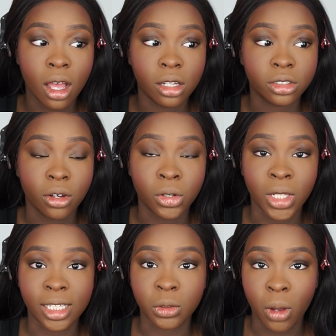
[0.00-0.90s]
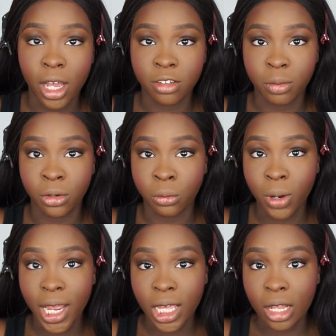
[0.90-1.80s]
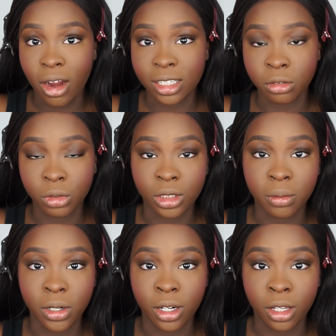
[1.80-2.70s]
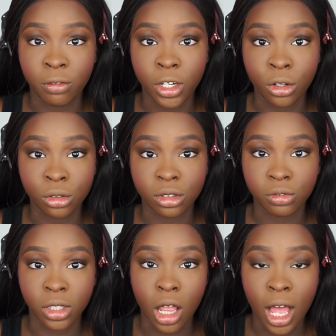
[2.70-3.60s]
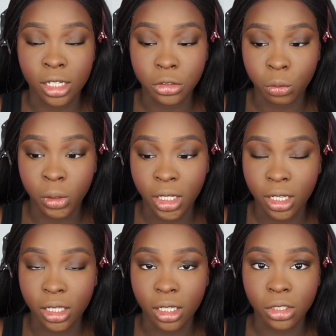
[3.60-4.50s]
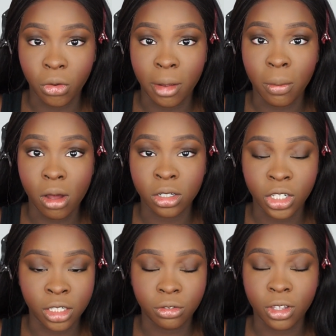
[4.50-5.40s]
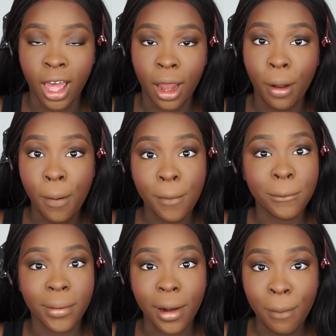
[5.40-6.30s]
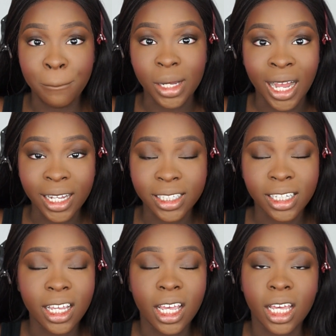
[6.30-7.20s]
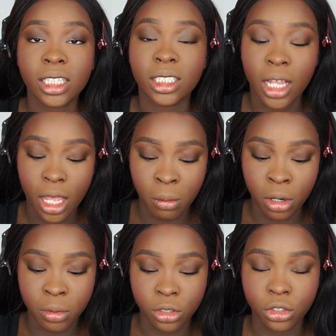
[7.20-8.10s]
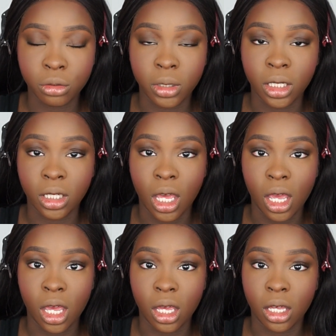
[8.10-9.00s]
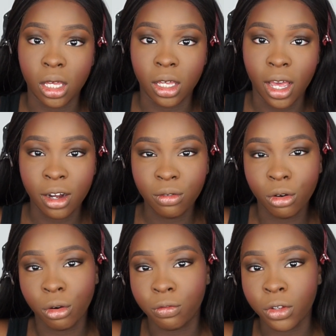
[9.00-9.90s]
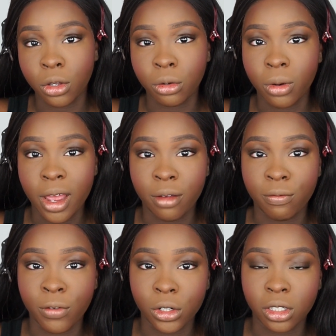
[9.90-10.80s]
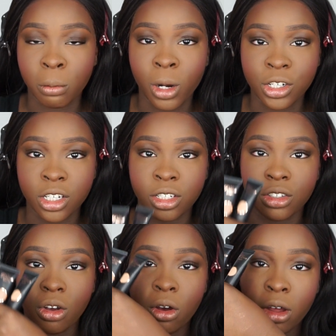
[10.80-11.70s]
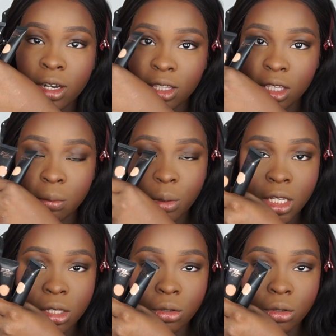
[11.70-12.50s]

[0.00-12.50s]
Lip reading: So that's why I've been away and there hasn't really been any videos for the last week. So I apologize for that. But I'm back, and today I'm going to be doing a kind of a review and a first impressions on the P.